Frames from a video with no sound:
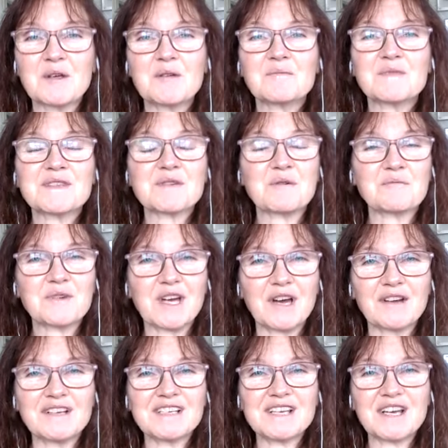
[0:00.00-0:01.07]
So I'm going
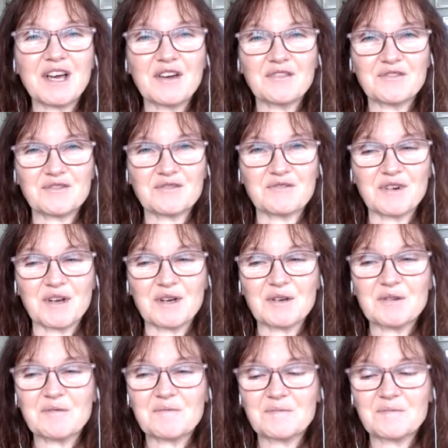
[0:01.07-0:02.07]
to go through